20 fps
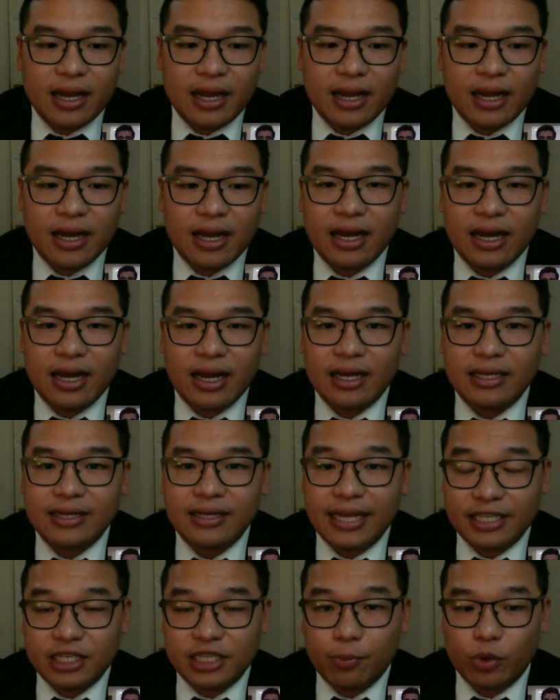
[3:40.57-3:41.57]

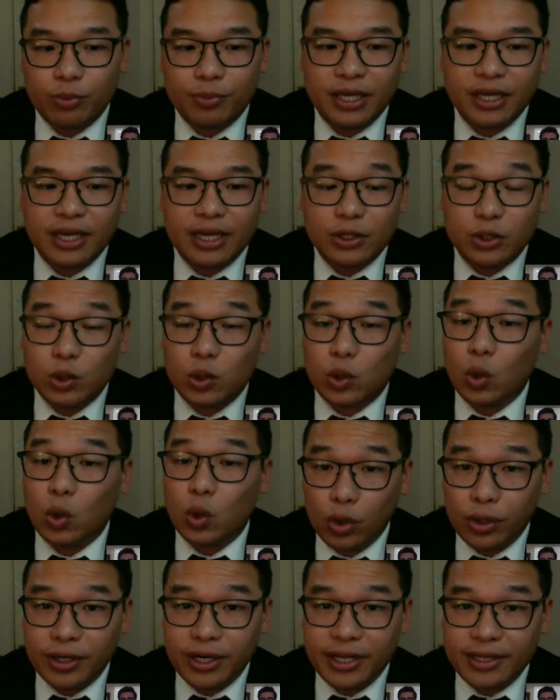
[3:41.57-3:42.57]
Next up would be to
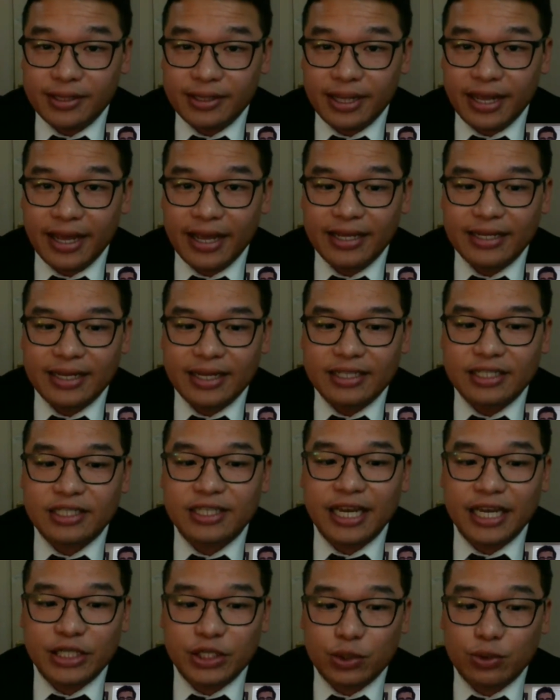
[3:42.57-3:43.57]
coordinate and
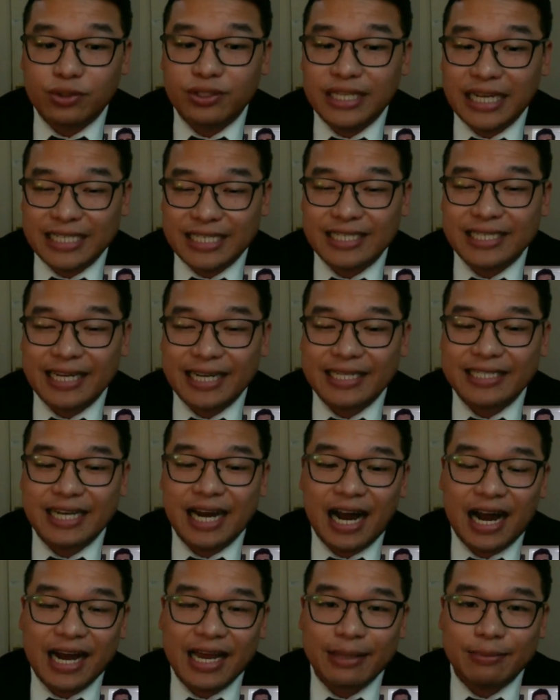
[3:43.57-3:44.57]
schedule designated
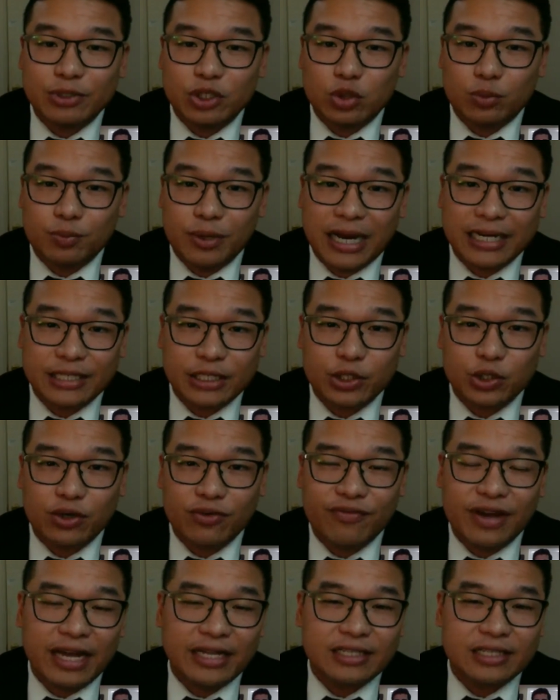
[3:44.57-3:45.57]
times to practice
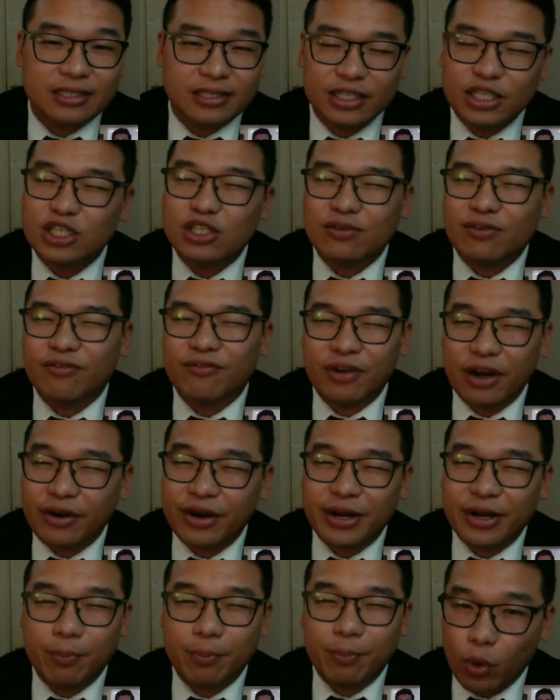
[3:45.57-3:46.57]
your events. This is
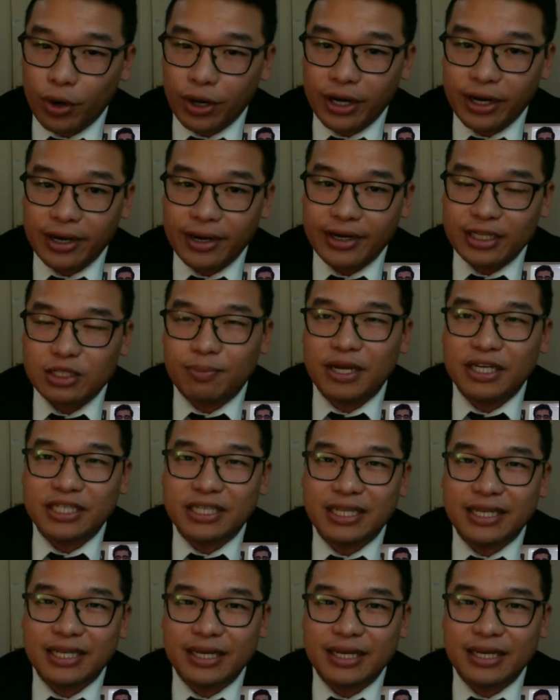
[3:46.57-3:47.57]
very important,
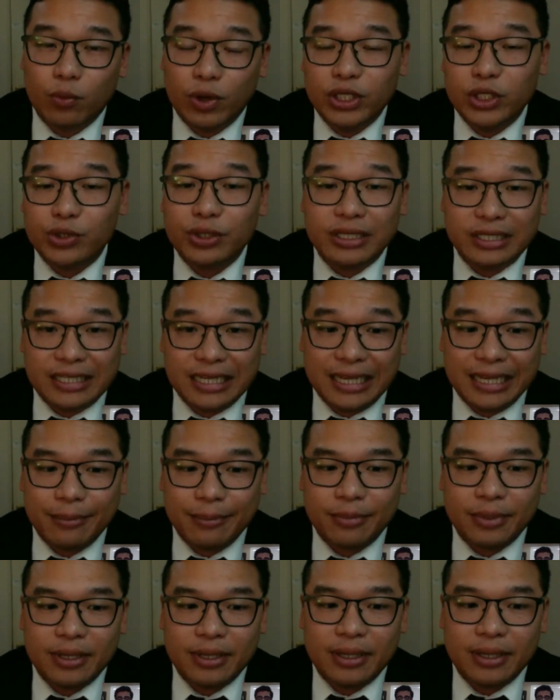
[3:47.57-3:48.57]
especially when you're in a
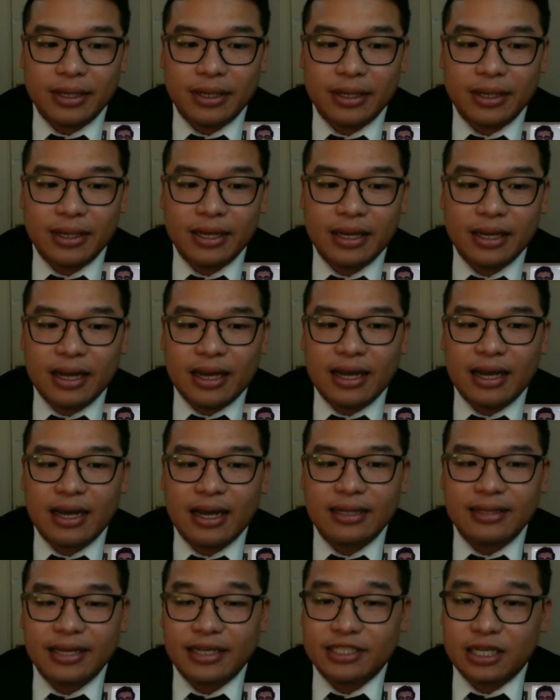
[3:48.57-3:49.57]
team.
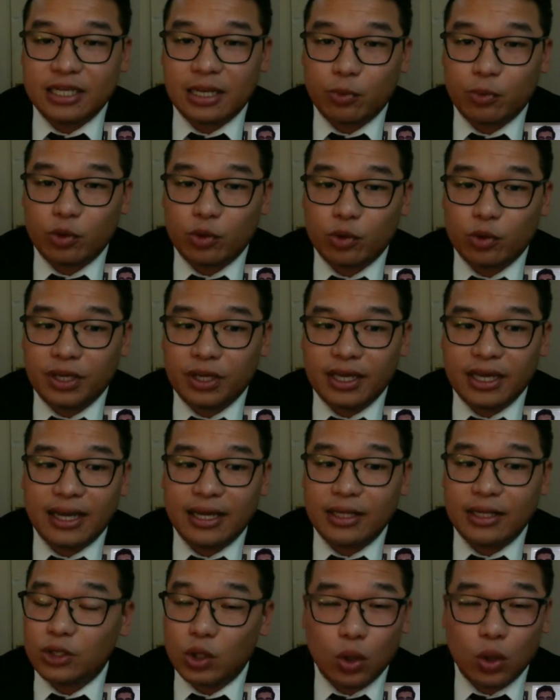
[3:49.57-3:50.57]
Next up would be
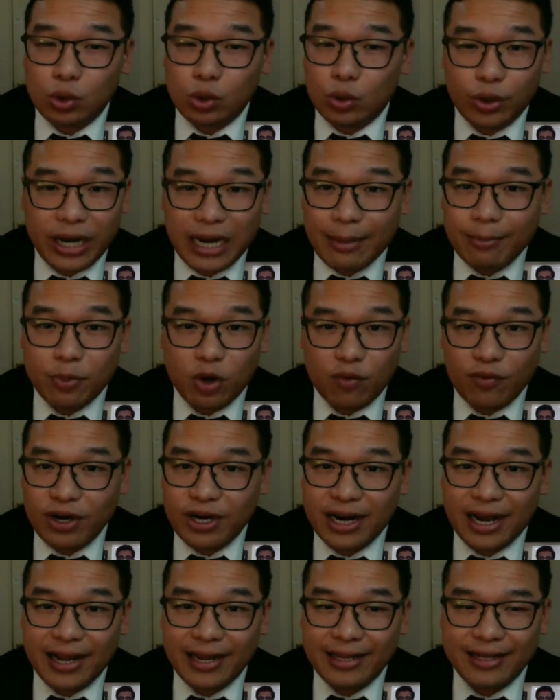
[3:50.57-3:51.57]
don't cram
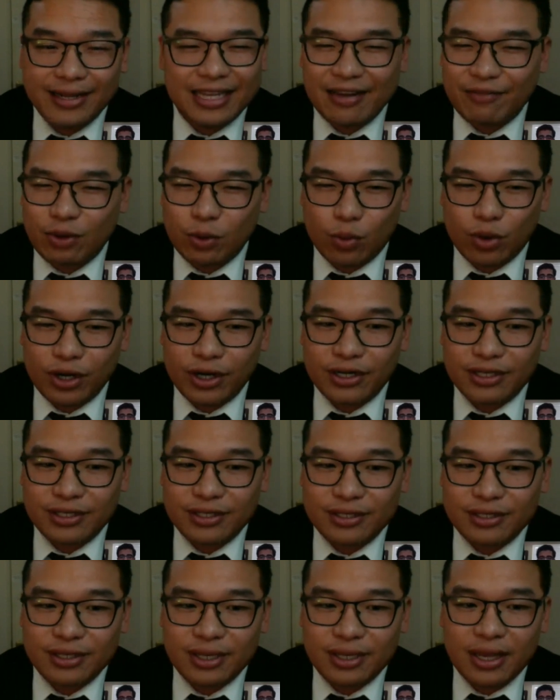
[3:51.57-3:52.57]
overnight, never
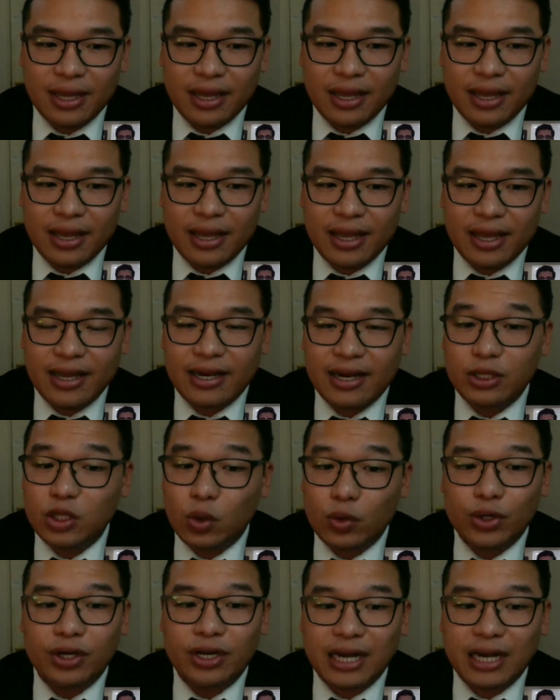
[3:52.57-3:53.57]
works. And know
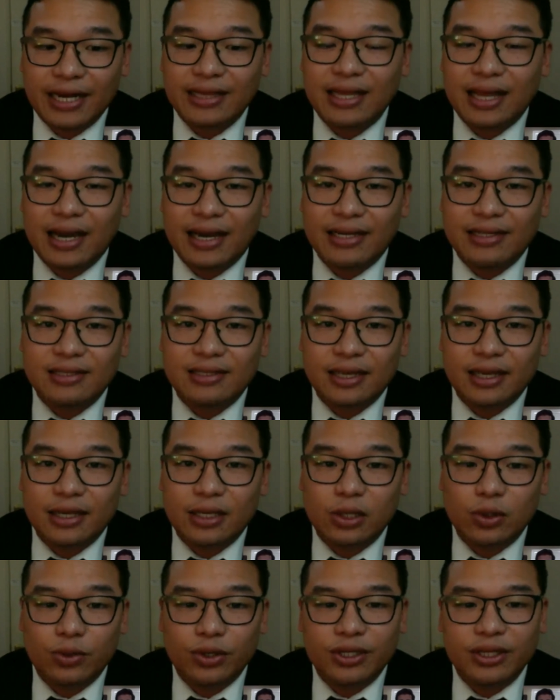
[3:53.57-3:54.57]
your guidelines,
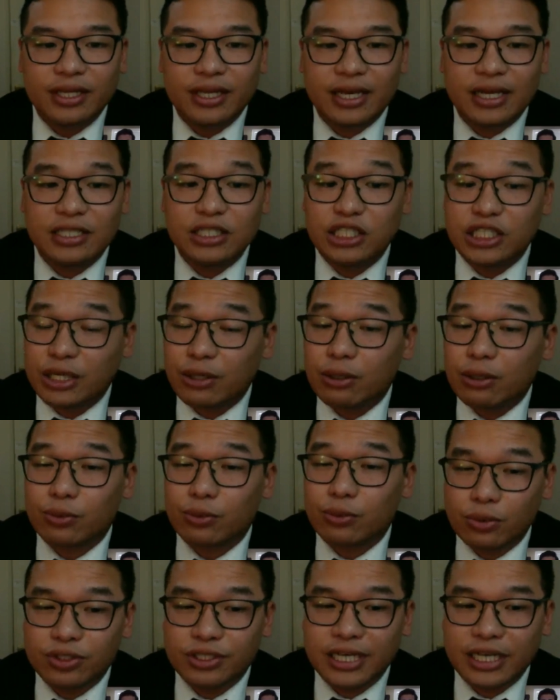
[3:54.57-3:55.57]
including the
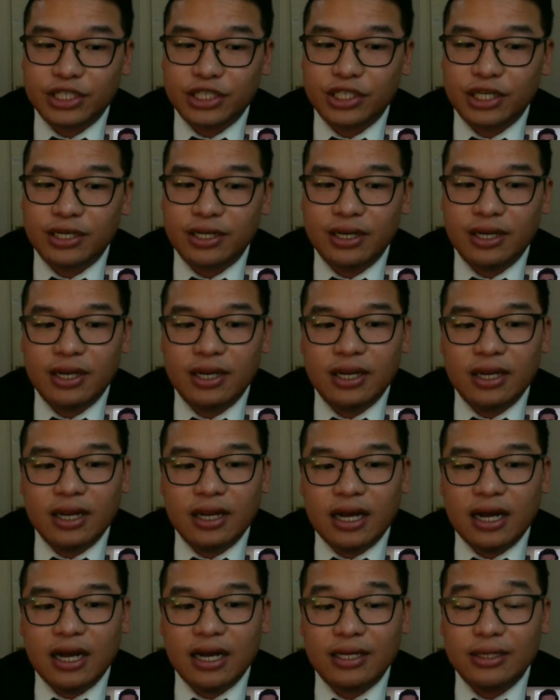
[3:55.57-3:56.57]
general rules section.
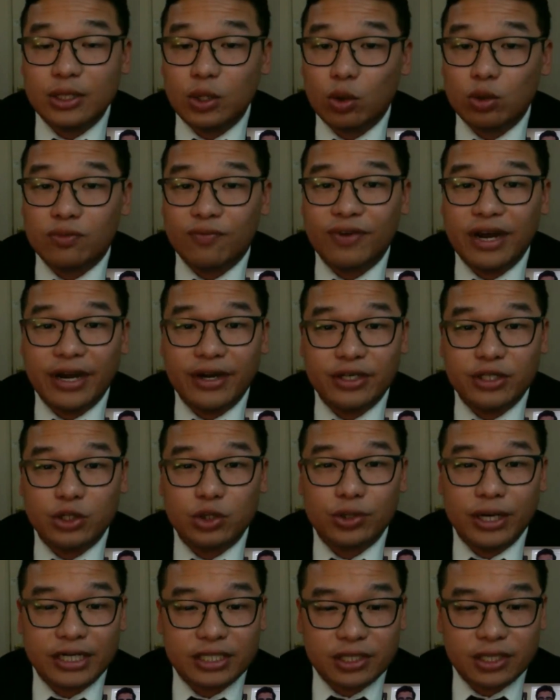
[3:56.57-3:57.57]
Note
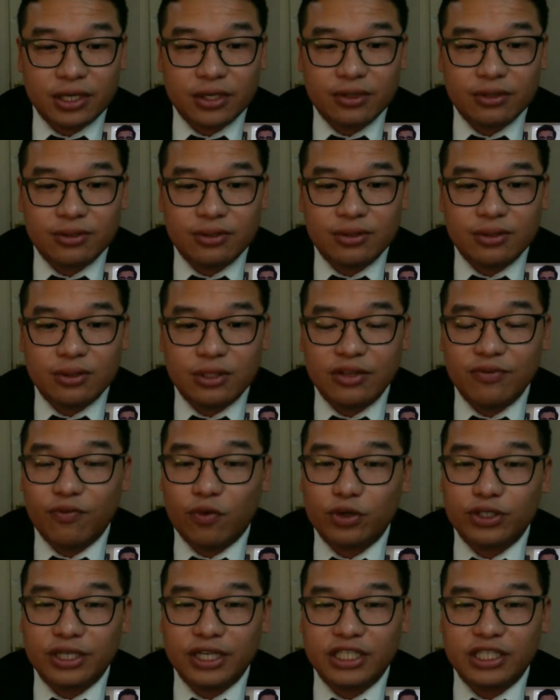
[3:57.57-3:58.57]
various dress codes
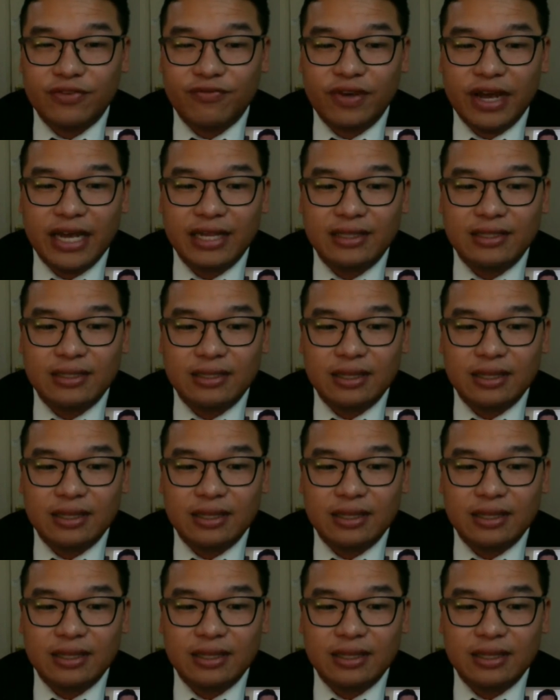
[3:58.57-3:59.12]
enforced at each event.